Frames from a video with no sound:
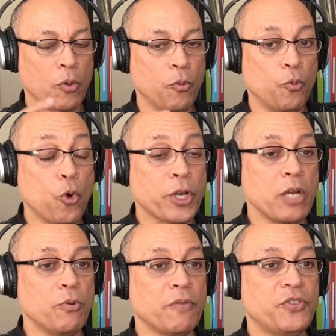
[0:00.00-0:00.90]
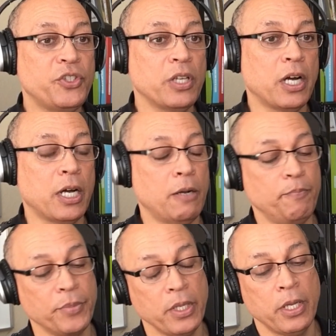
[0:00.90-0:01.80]
working with
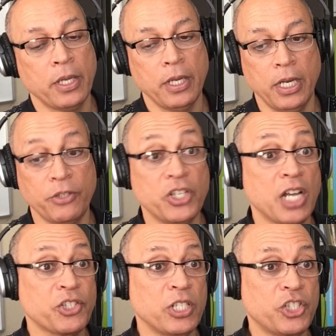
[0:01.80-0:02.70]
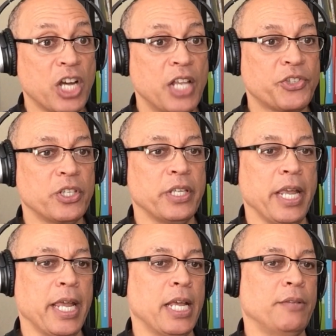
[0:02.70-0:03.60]
Johnson & Johnson
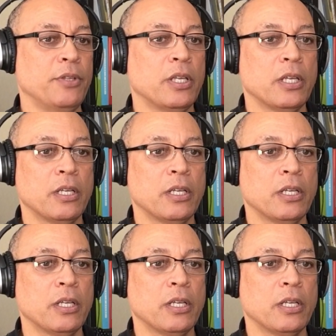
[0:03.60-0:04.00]
and